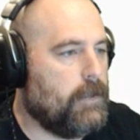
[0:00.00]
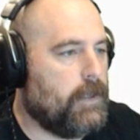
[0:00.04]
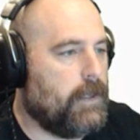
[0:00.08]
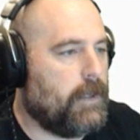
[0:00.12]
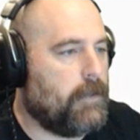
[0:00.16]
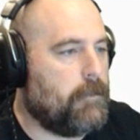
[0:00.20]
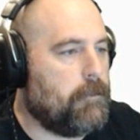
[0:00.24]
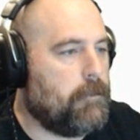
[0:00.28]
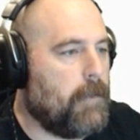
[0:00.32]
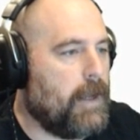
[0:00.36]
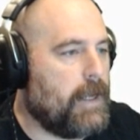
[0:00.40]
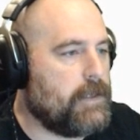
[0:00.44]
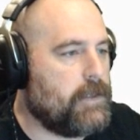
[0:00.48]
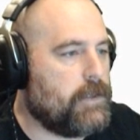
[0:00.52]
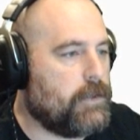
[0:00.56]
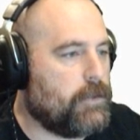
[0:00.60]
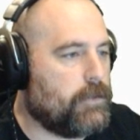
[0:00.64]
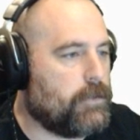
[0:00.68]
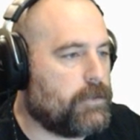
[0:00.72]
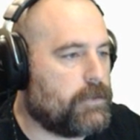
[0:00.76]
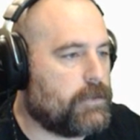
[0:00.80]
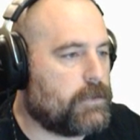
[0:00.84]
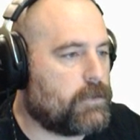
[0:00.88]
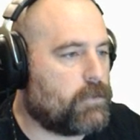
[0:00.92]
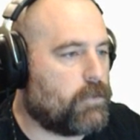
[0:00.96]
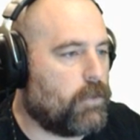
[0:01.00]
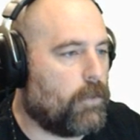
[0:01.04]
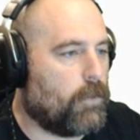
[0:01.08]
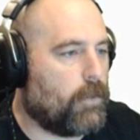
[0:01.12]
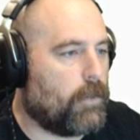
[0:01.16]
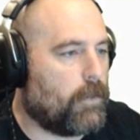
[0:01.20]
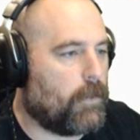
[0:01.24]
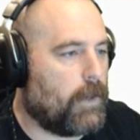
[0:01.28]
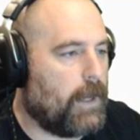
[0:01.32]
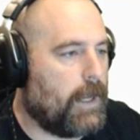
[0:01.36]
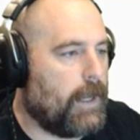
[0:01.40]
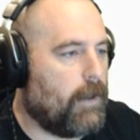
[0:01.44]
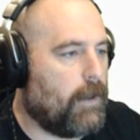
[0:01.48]
in menus screwing
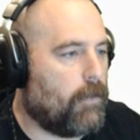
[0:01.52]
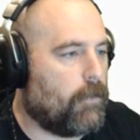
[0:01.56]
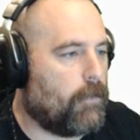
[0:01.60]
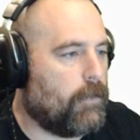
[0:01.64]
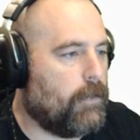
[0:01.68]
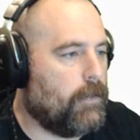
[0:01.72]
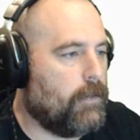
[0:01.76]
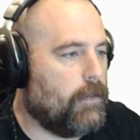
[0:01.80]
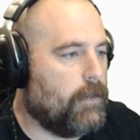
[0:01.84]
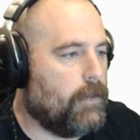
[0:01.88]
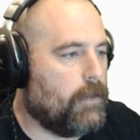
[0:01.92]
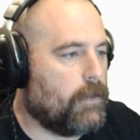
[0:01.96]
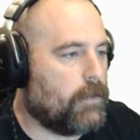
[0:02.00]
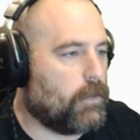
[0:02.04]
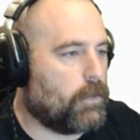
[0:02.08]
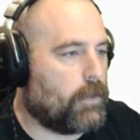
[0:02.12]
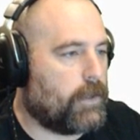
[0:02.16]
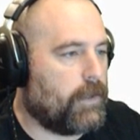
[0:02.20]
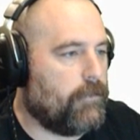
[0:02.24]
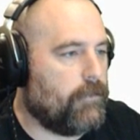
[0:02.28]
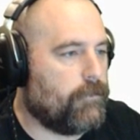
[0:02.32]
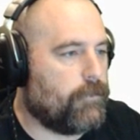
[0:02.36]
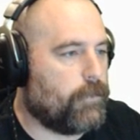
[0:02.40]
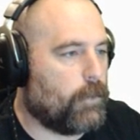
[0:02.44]
around looking